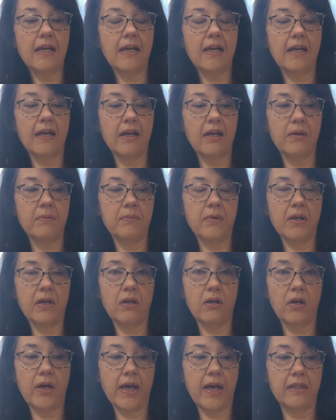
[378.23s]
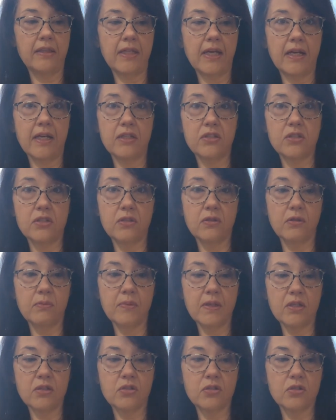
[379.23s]
I'll add that to the
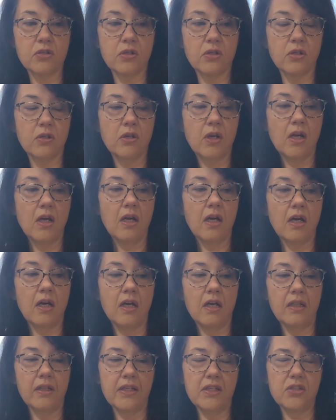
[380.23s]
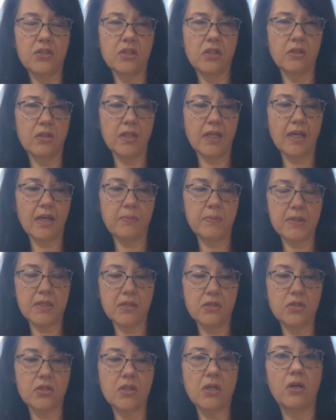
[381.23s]
mixture, at least to the
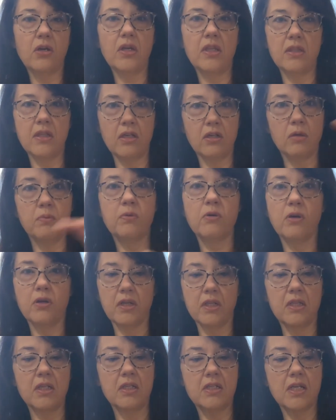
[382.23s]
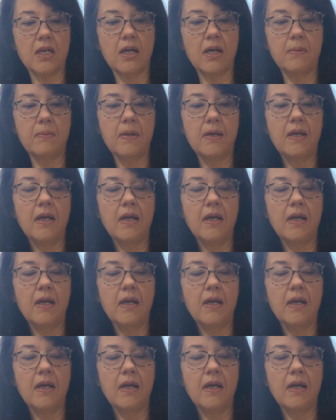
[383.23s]
Epsom salt, and then I'll pour it in the tub.